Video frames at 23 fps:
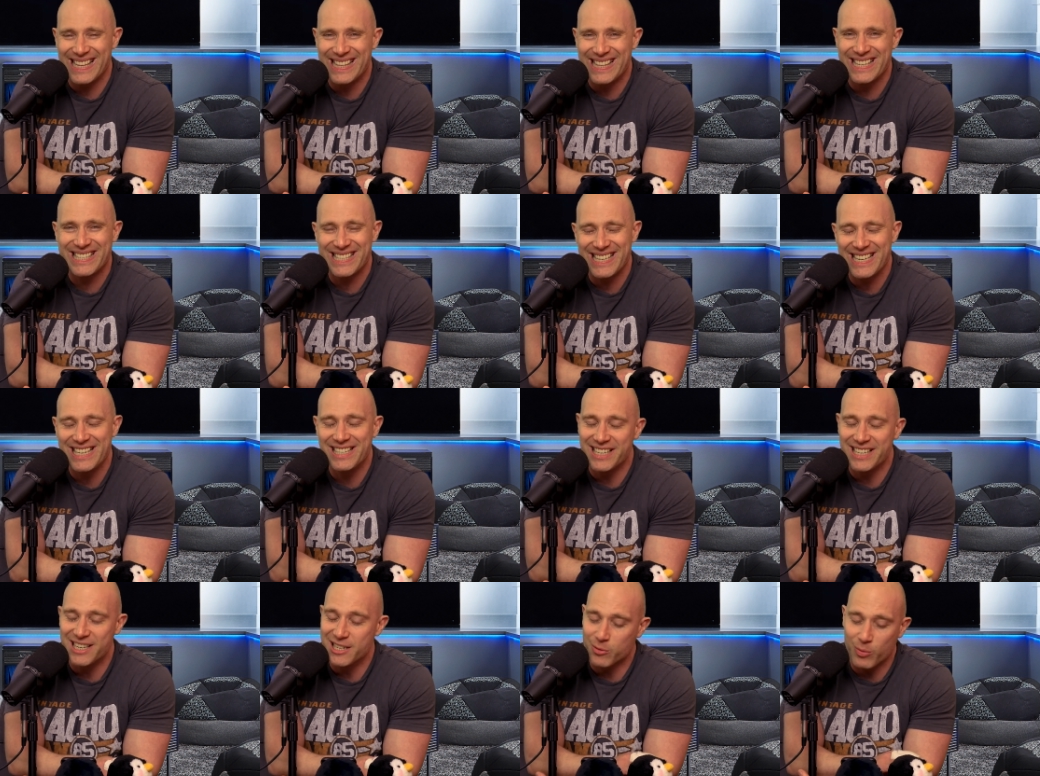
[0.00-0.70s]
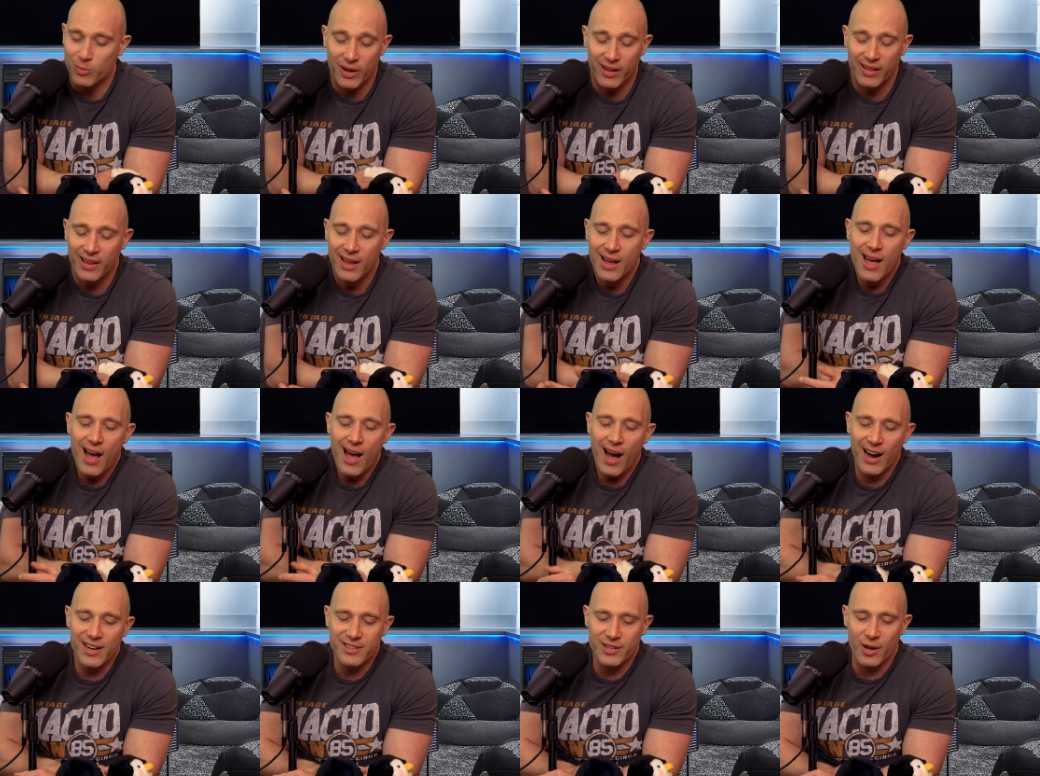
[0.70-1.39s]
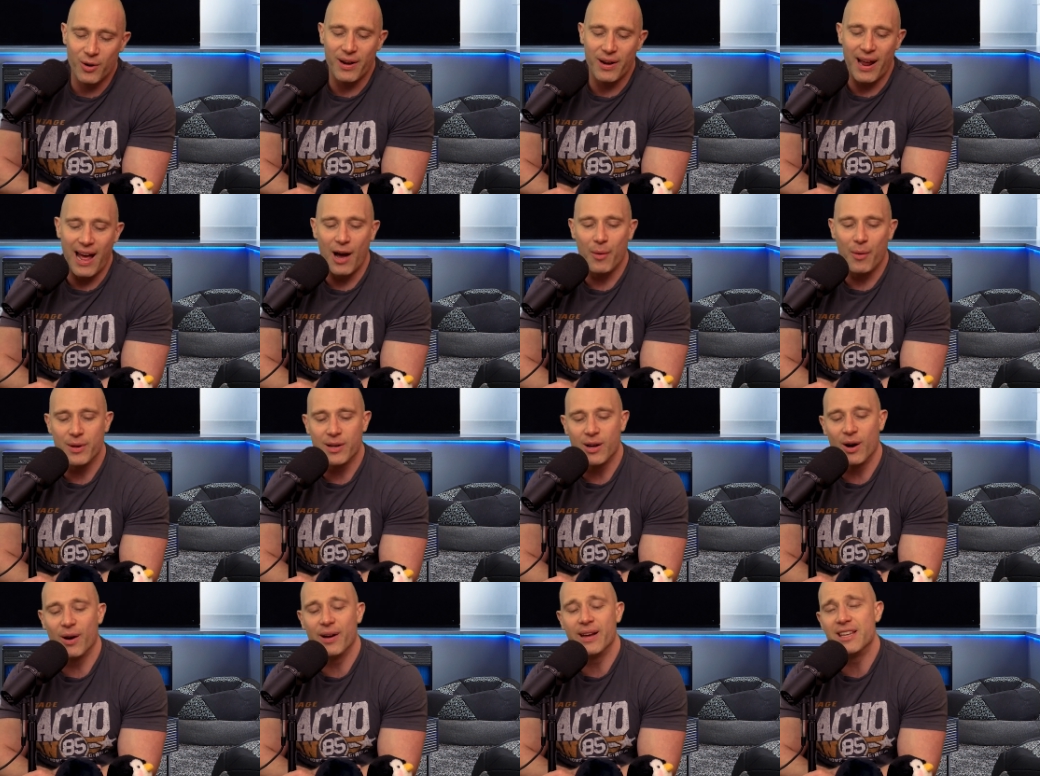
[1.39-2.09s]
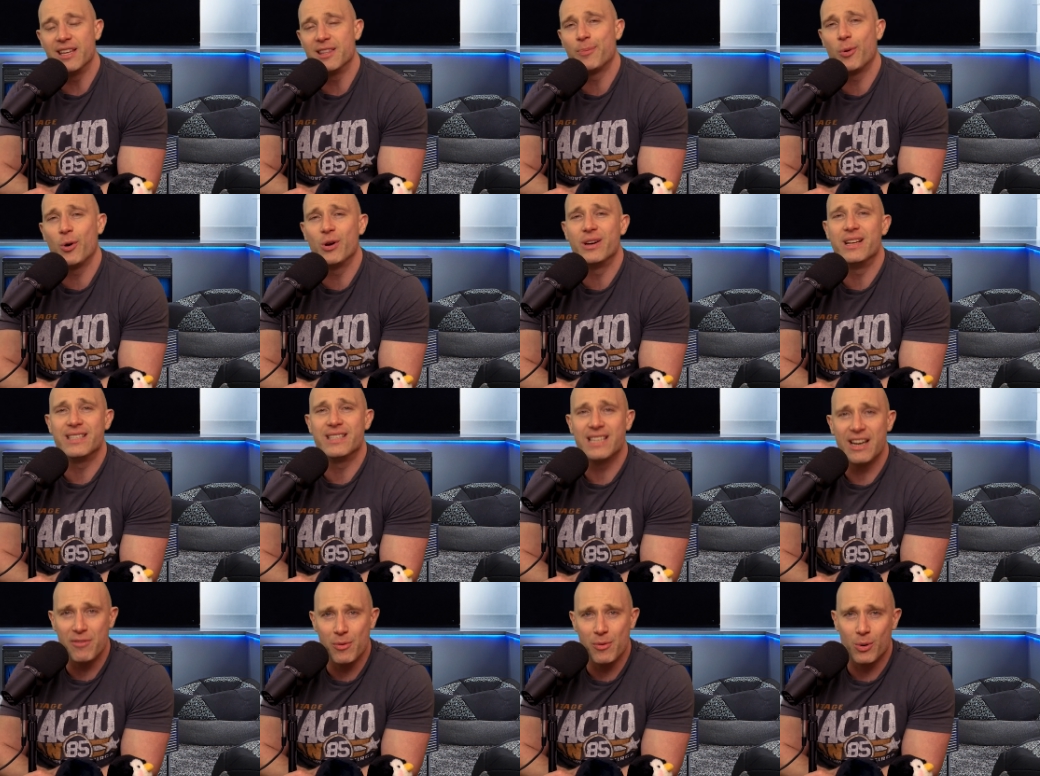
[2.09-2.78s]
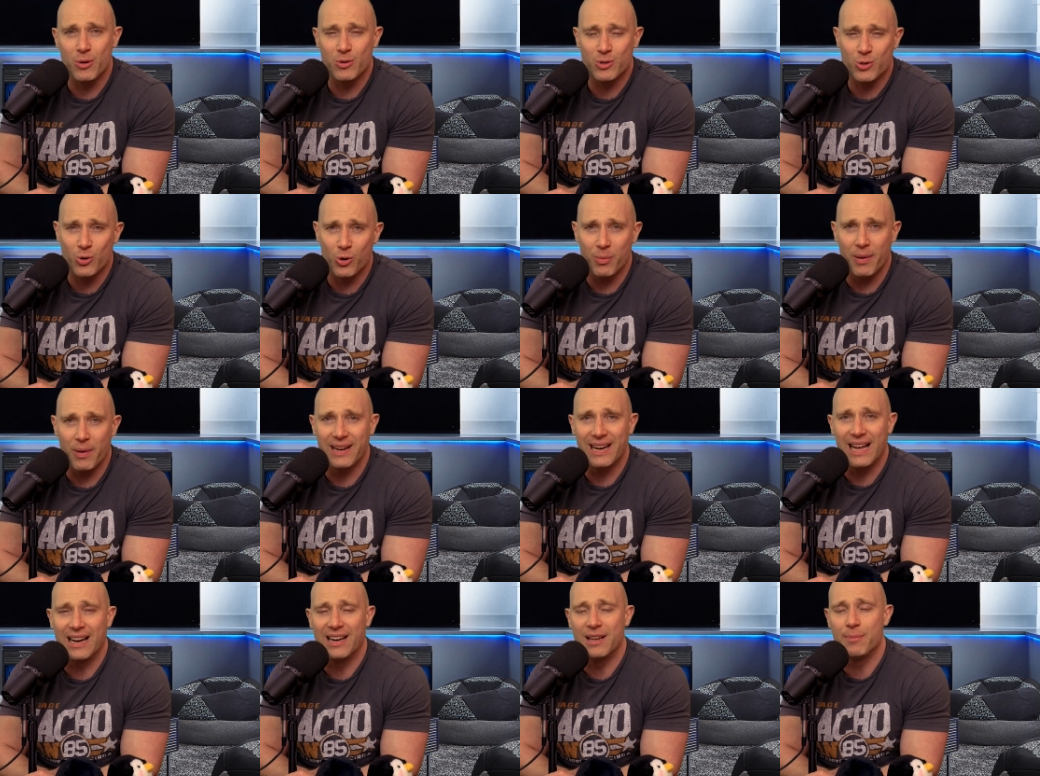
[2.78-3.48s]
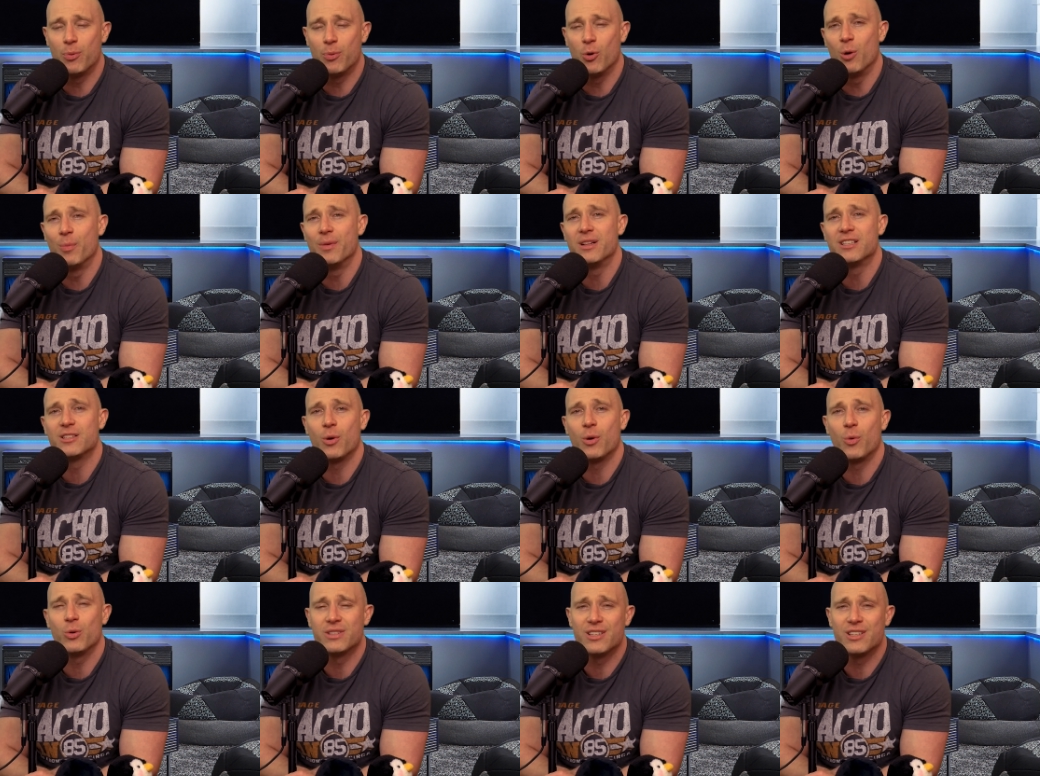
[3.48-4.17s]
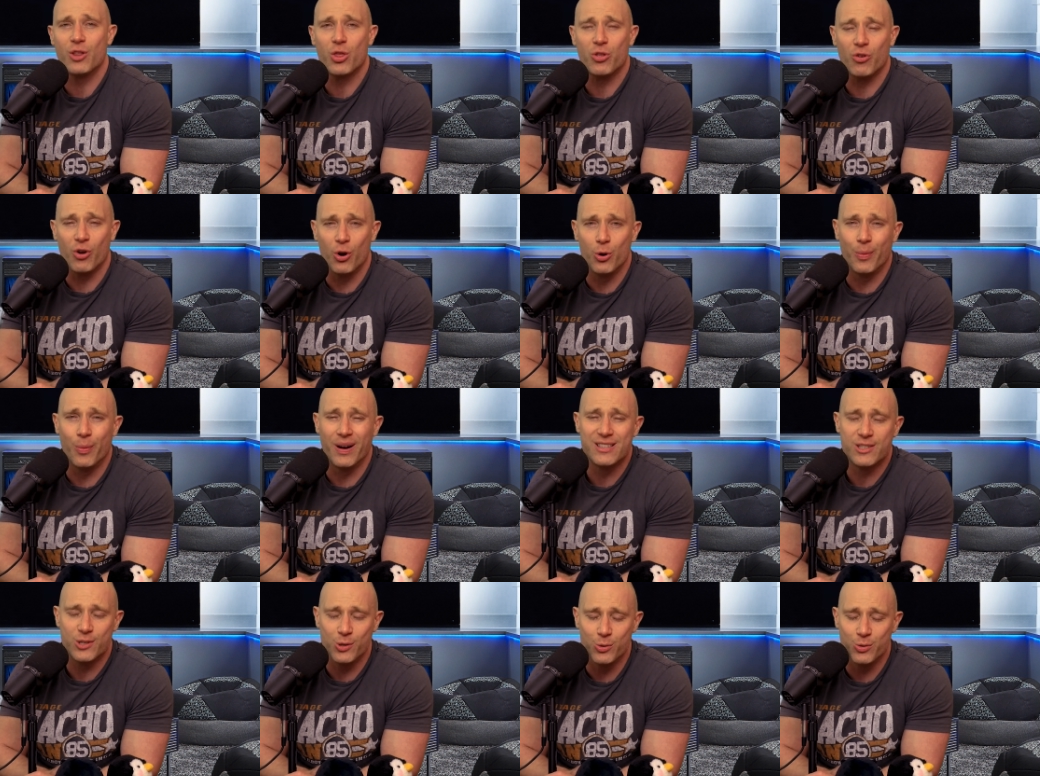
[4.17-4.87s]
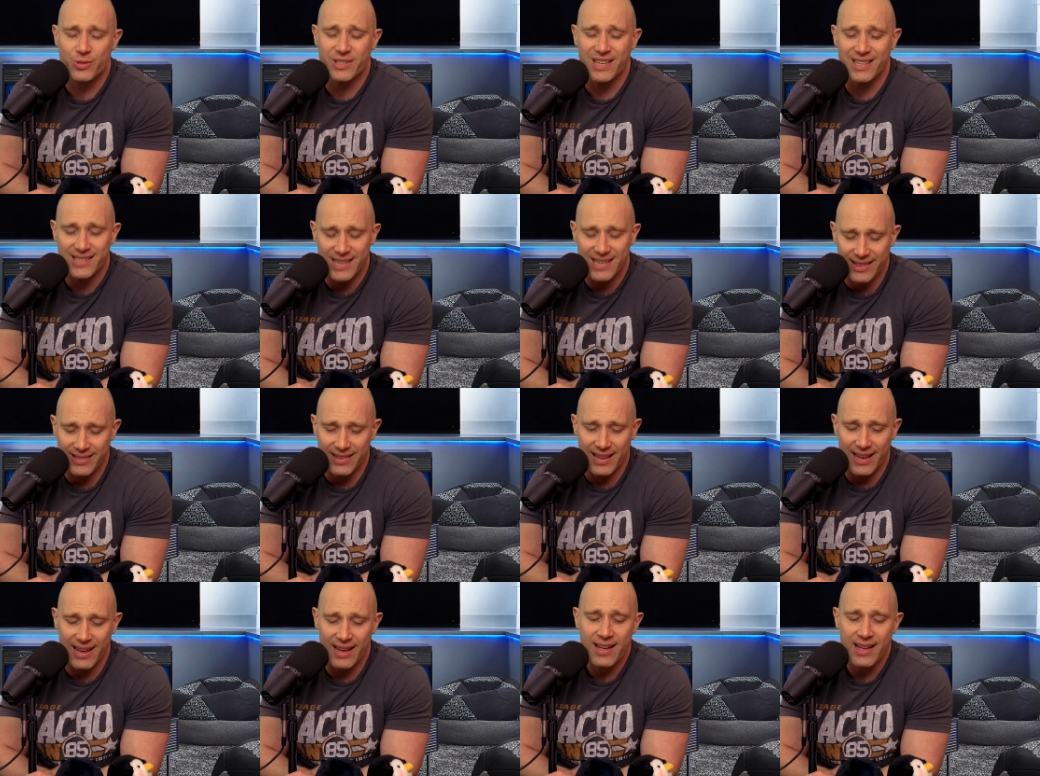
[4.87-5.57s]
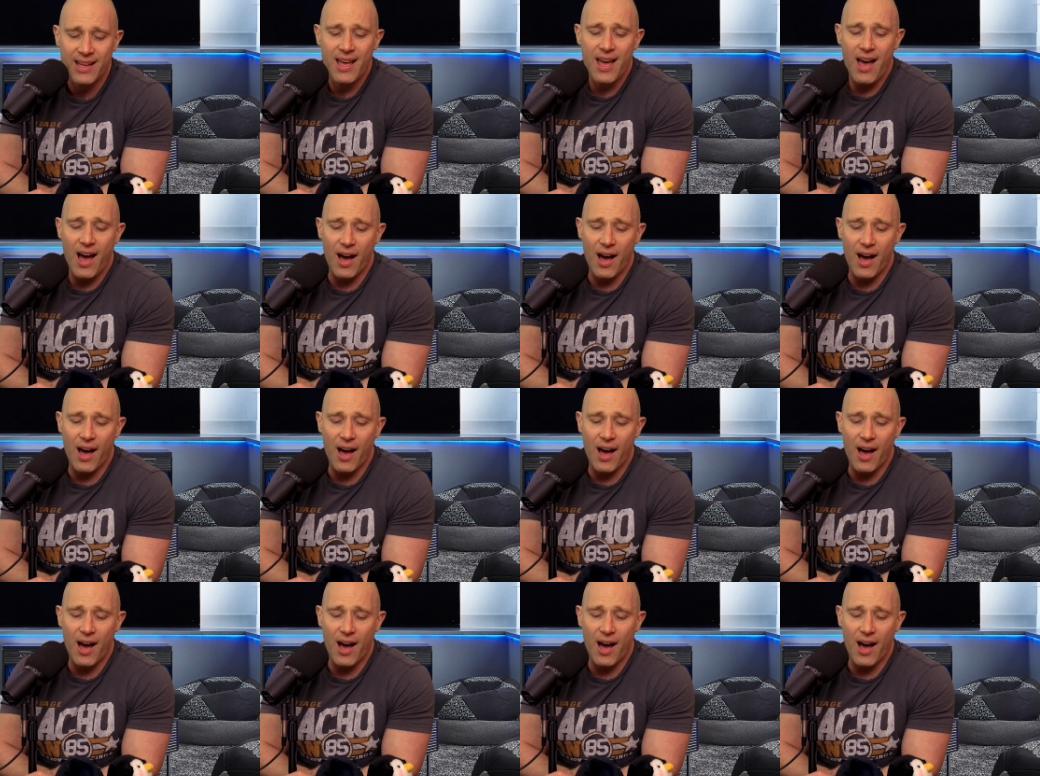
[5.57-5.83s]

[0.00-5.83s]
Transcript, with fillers: take the CG as well. I don't know how we got here. The point is, everybody was talking about Natalie Portman, so I wanted to throw my two cents in there.